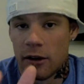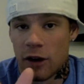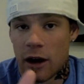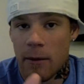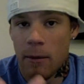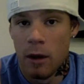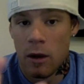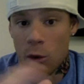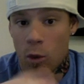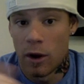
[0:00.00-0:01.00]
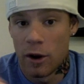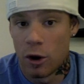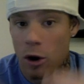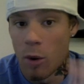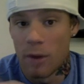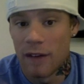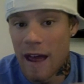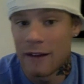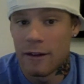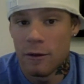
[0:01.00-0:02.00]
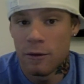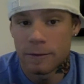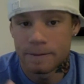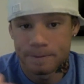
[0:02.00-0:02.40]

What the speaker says: job where you're always active,